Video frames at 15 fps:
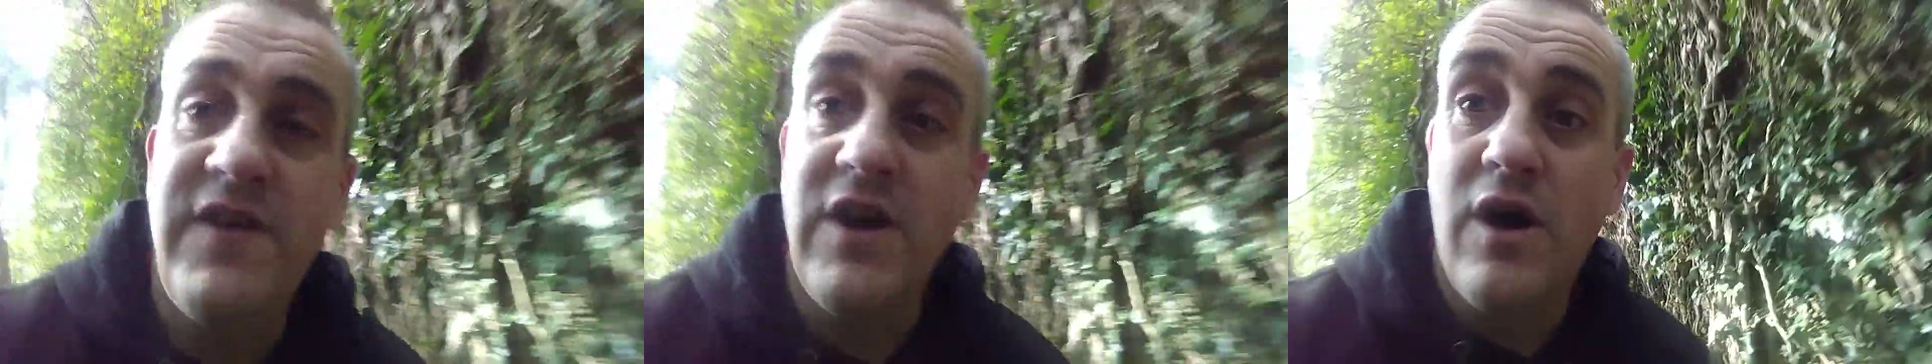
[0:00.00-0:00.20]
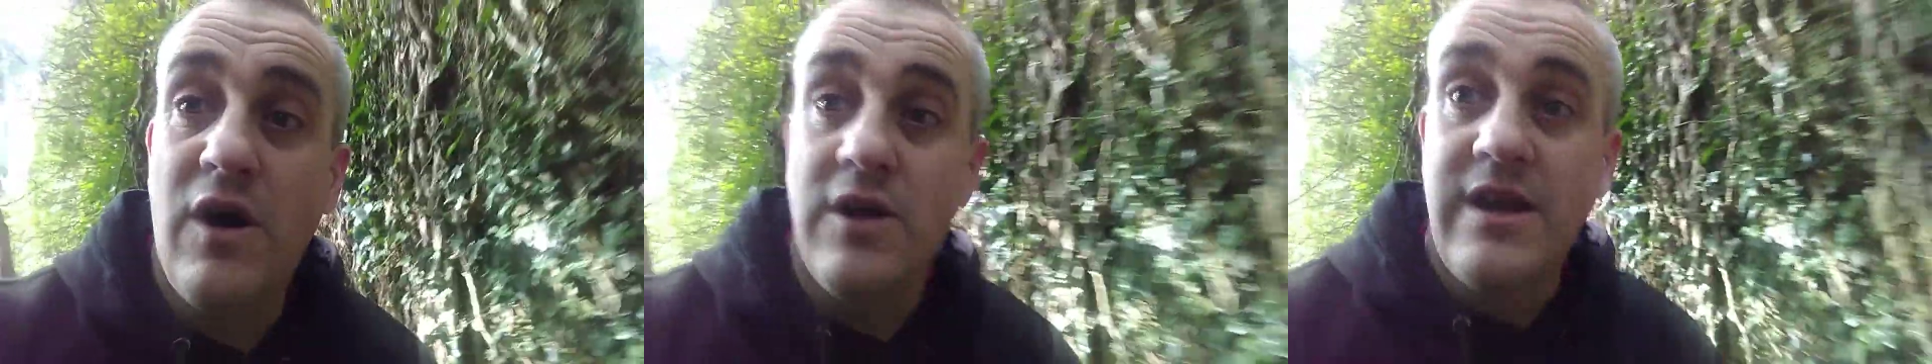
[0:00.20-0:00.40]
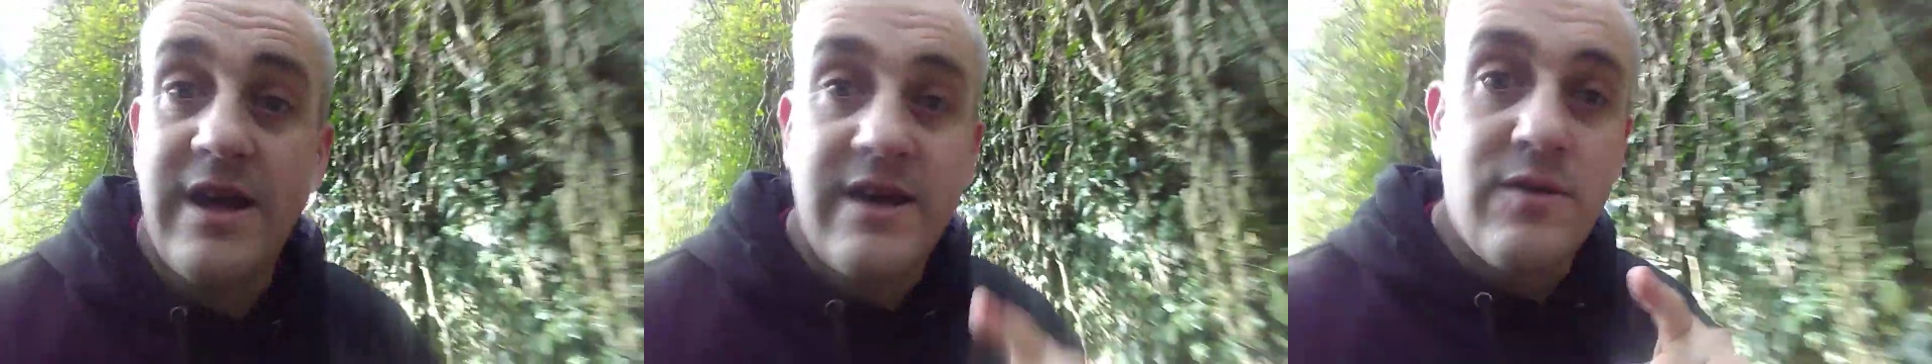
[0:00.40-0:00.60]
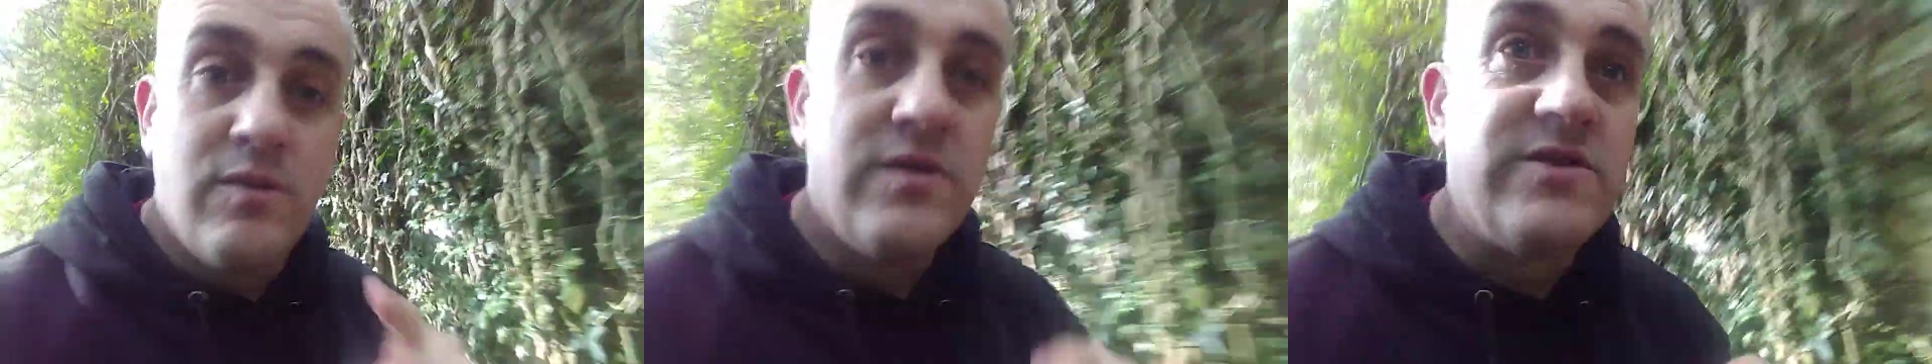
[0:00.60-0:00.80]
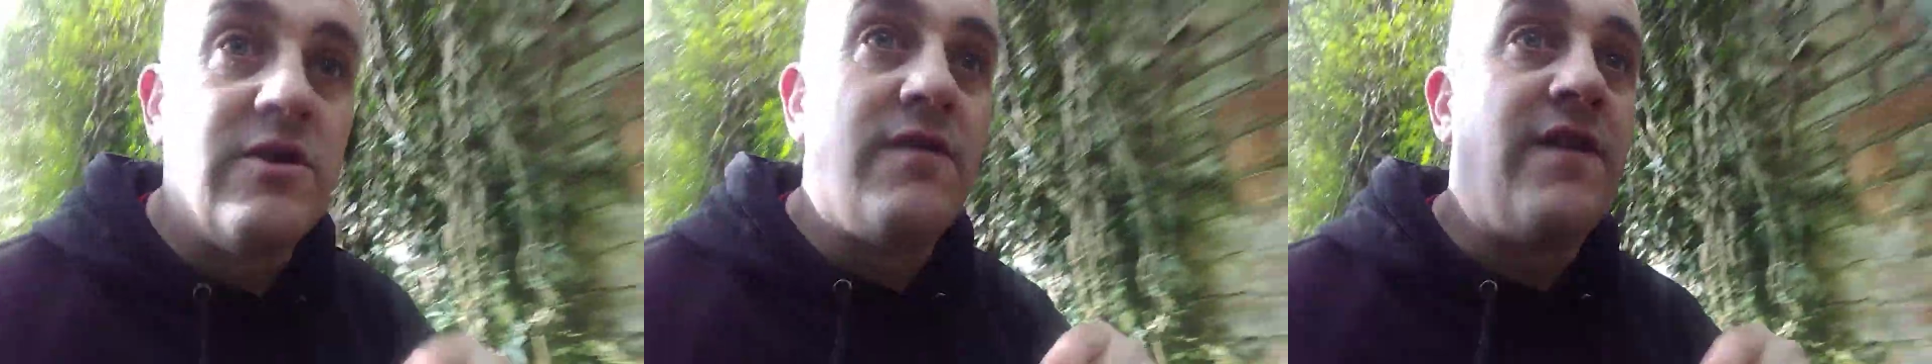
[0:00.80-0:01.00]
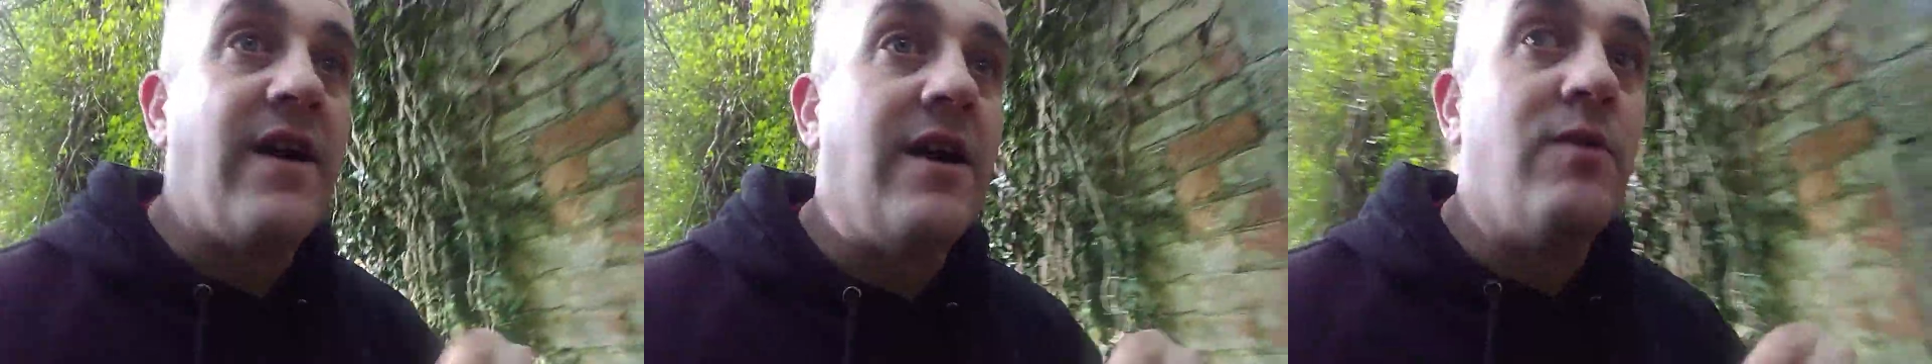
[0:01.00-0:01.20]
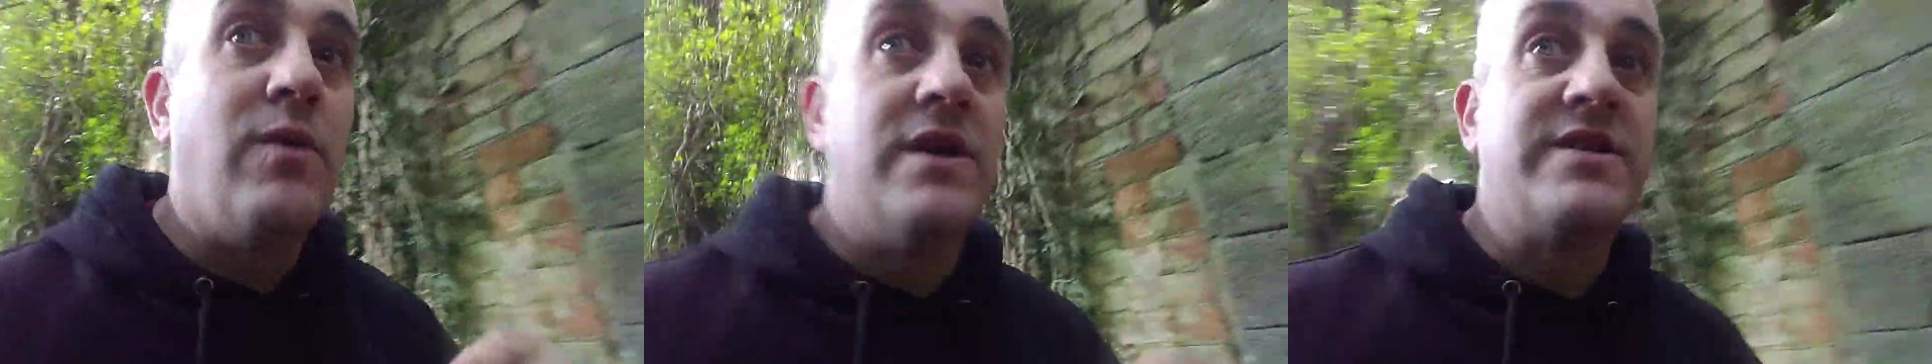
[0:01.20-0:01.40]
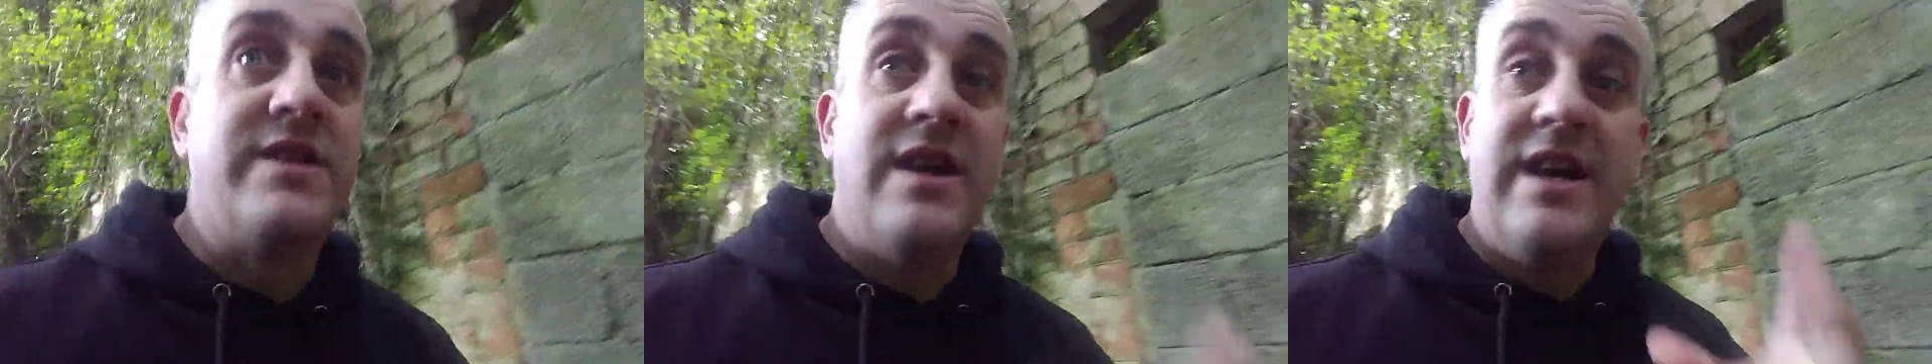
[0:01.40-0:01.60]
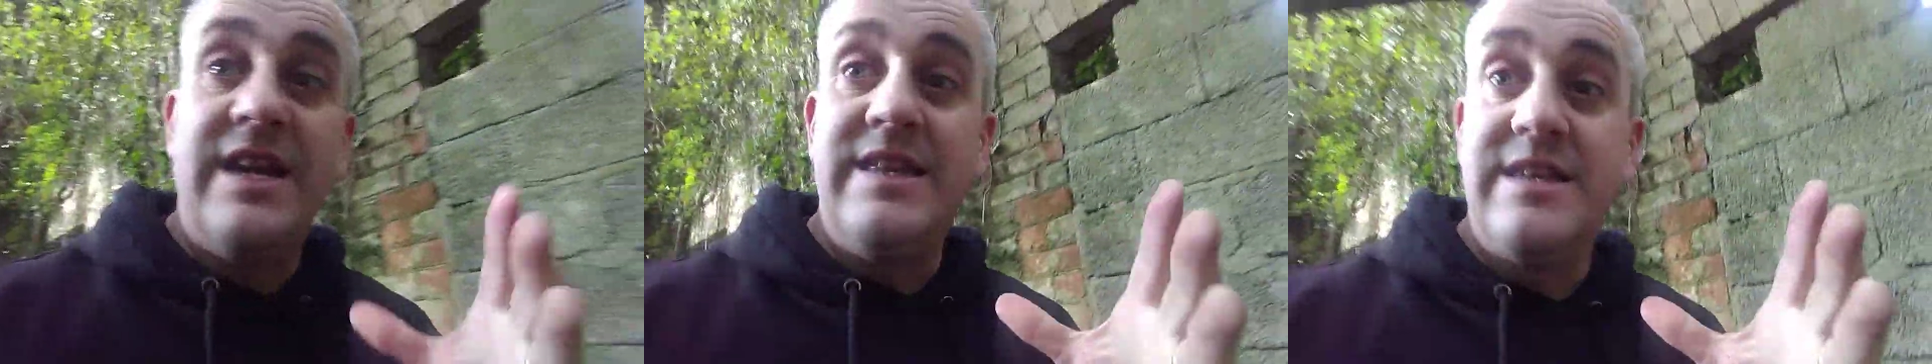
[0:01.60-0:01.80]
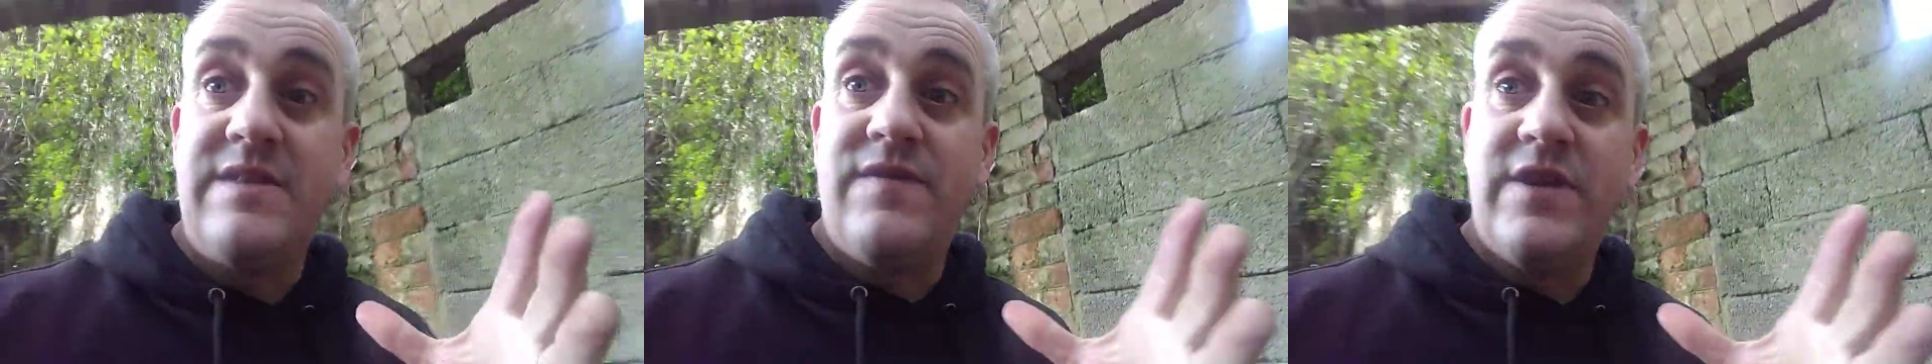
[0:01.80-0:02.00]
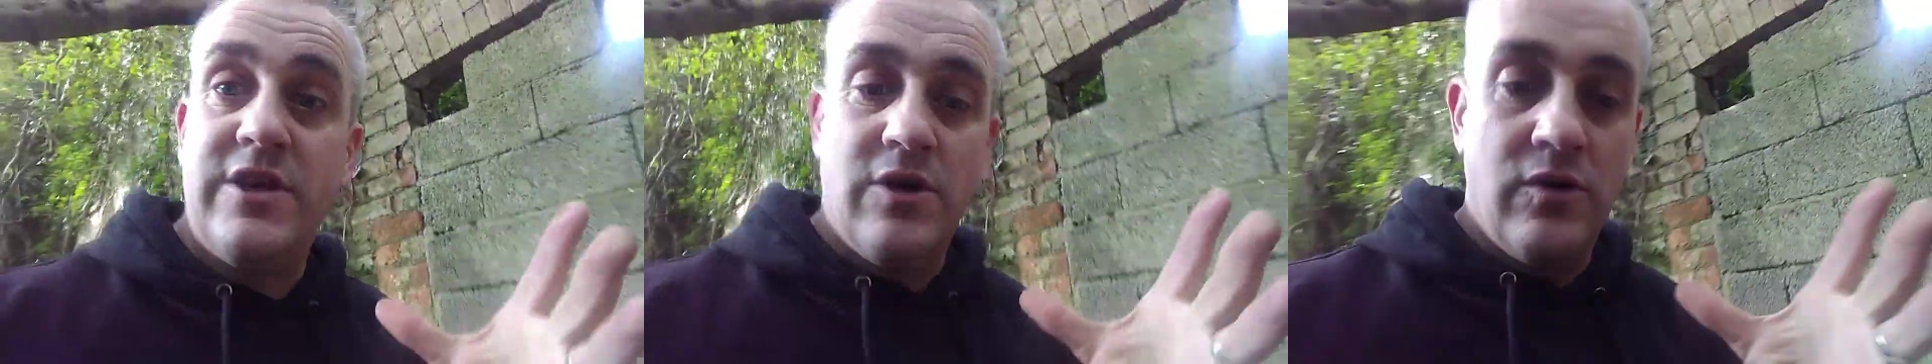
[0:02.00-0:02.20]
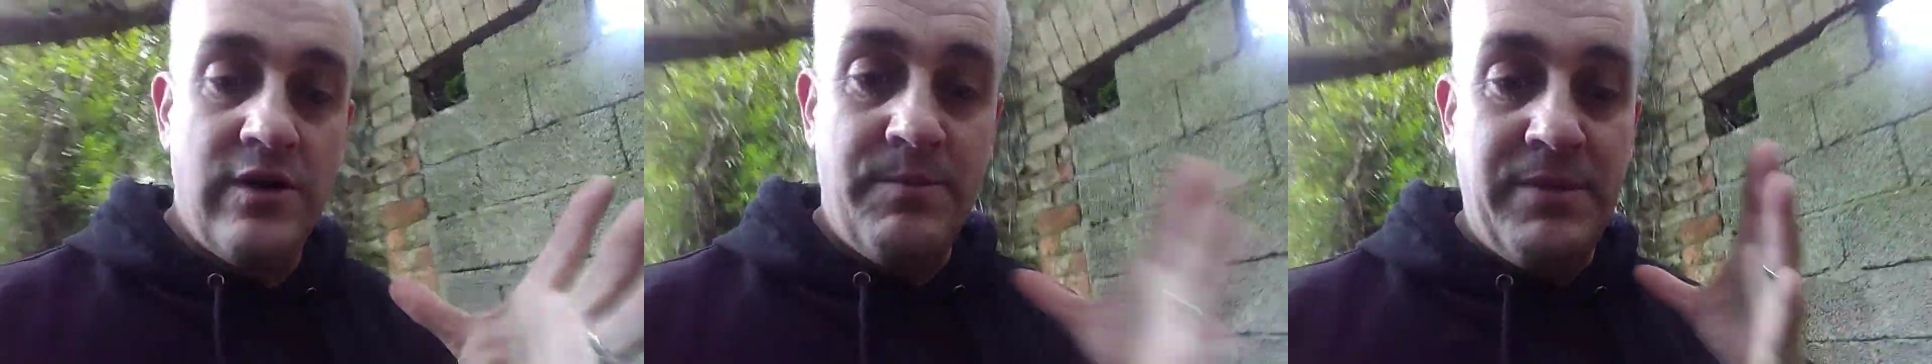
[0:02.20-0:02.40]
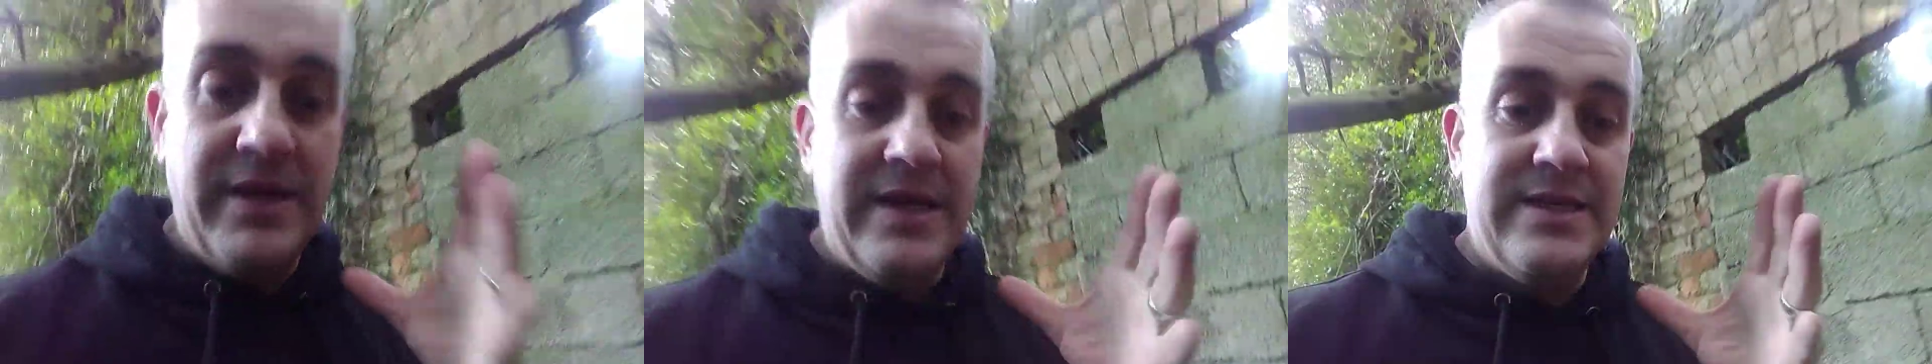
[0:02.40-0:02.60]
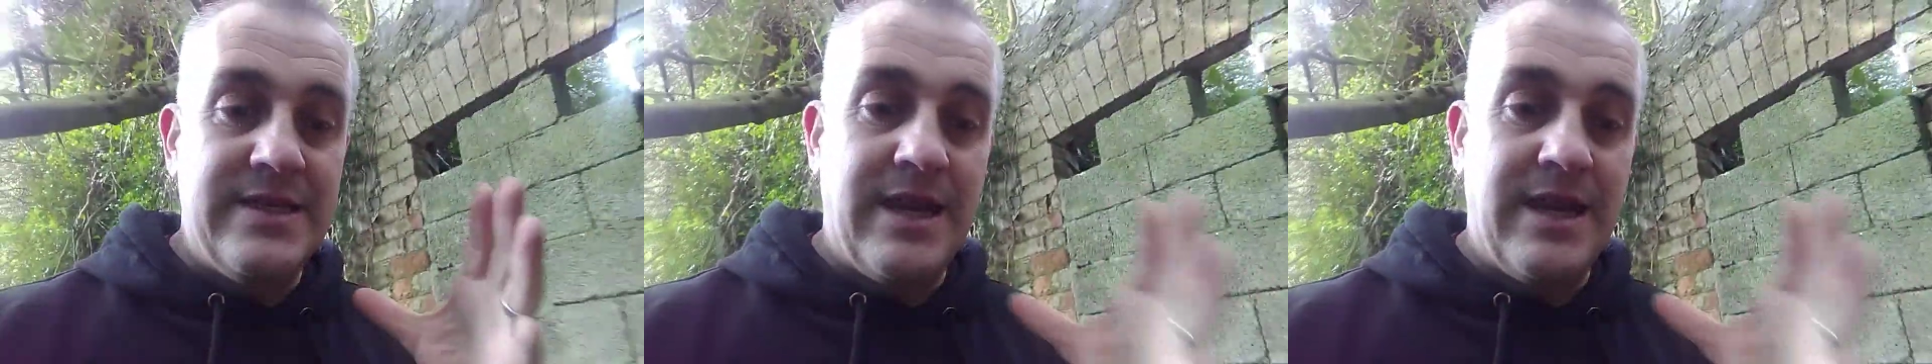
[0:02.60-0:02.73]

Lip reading: so far what's in this video, please let me know.